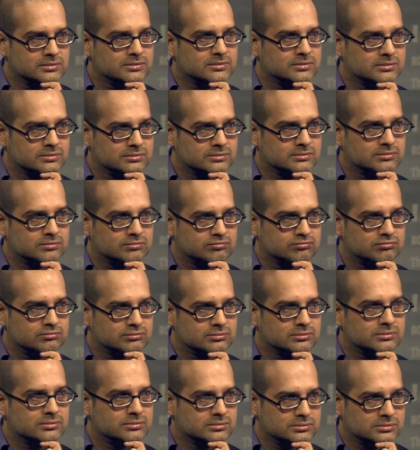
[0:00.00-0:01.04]
the, the
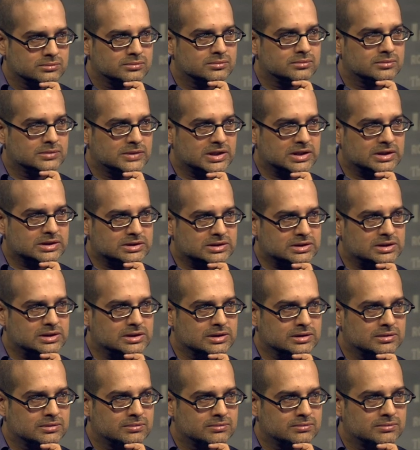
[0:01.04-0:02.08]
monsoon season. That's
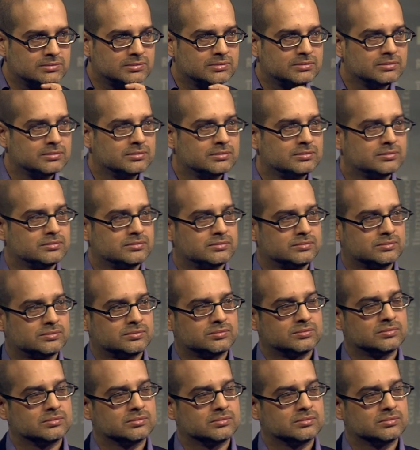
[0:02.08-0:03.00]
right. Um, and this